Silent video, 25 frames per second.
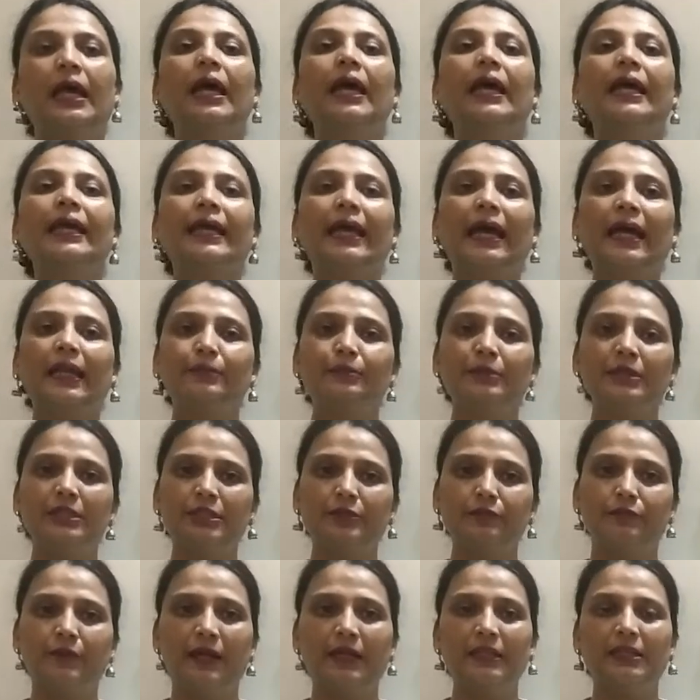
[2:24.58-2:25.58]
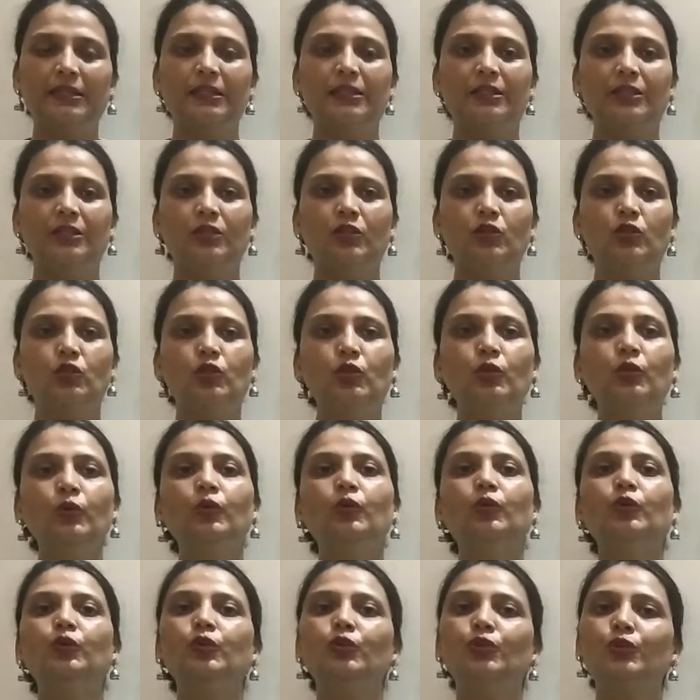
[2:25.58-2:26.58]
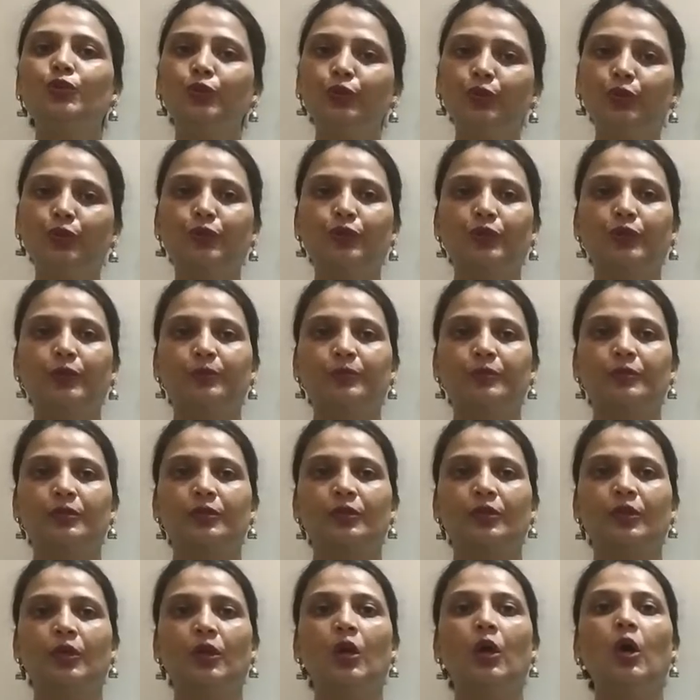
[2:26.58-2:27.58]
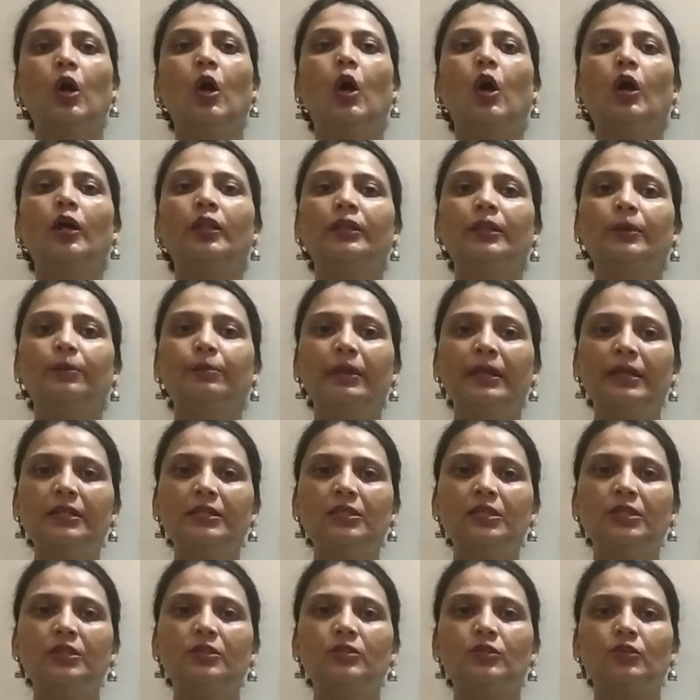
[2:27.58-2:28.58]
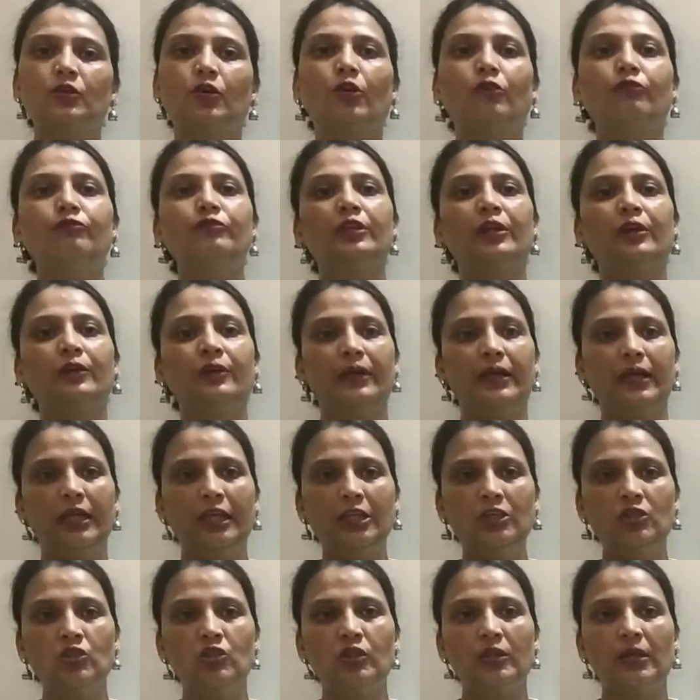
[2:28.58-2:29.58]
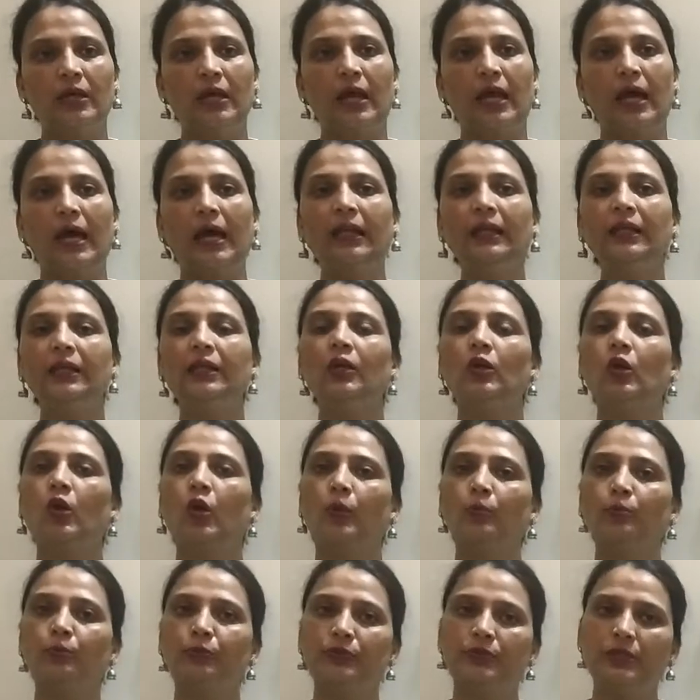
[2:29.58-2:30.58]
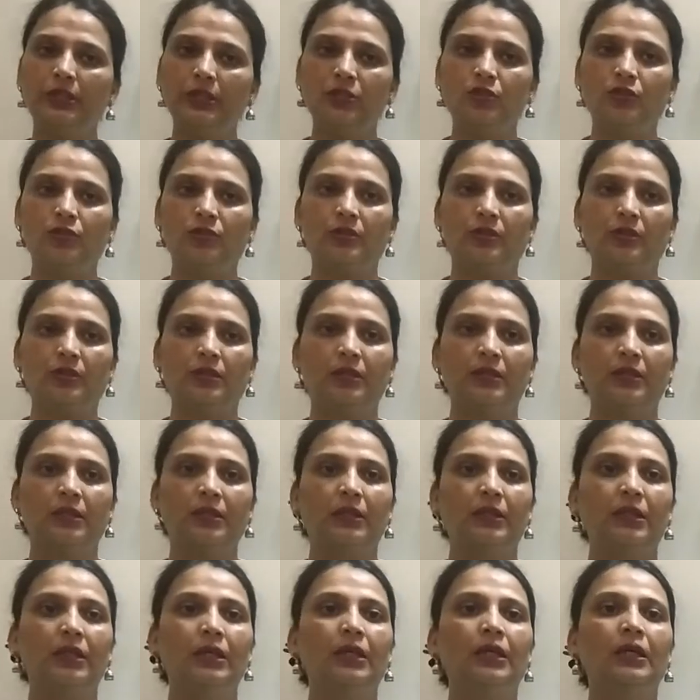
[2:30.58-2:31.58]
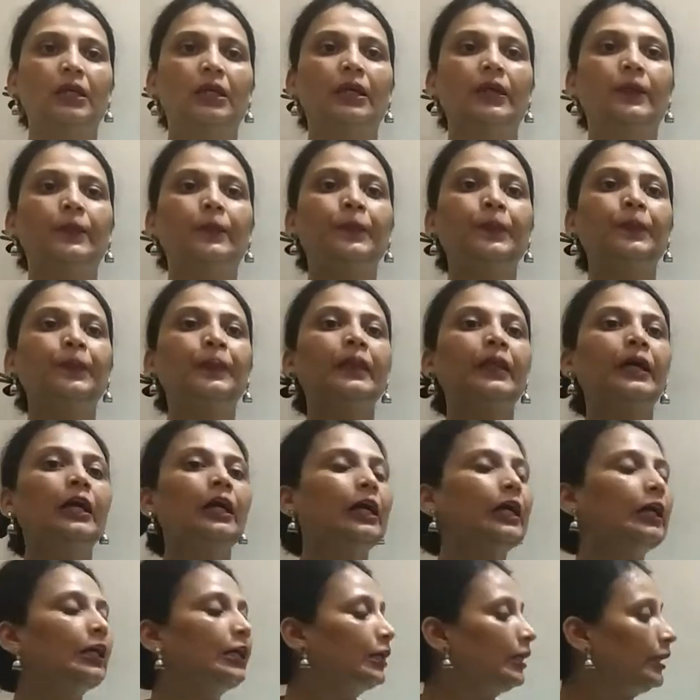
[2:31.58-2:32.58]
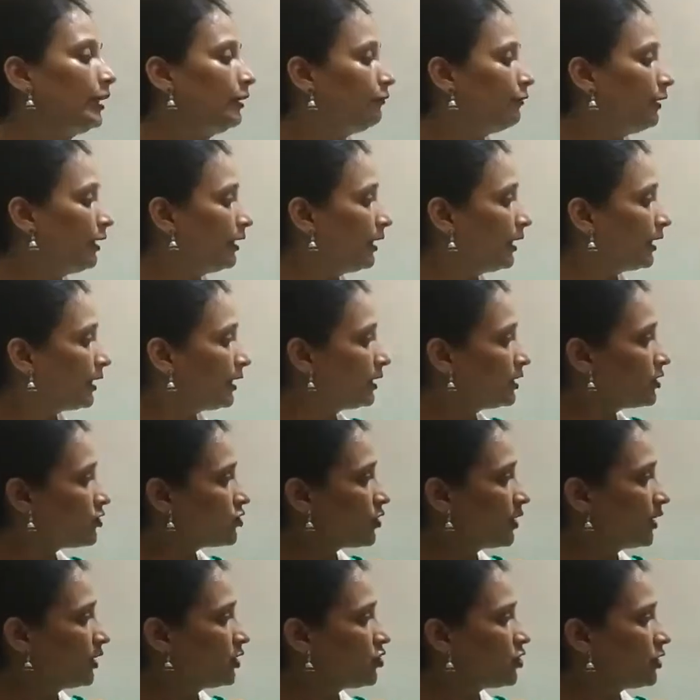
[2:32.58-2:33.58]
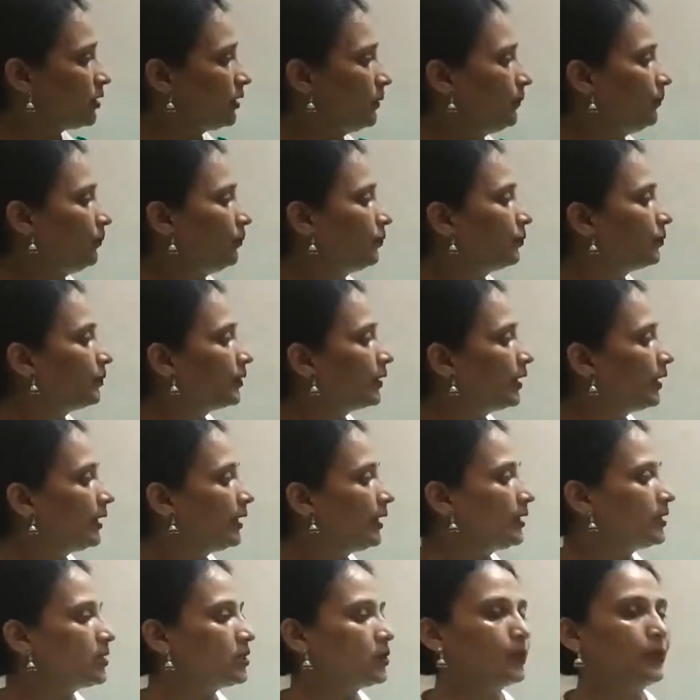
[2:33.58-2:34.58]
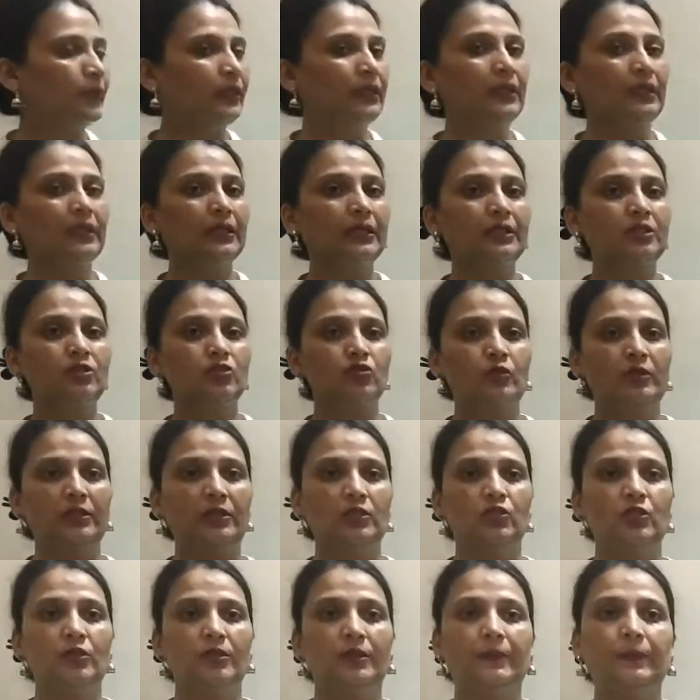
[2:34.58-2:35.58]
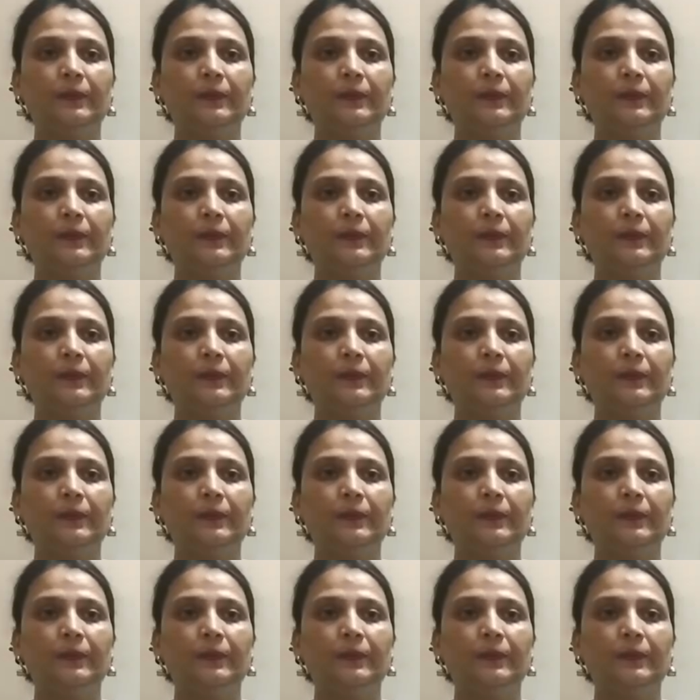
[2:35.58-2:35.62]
can be divided into 2 groups on the basis of their age and composition. Early Vedic literature, later Vedic literature.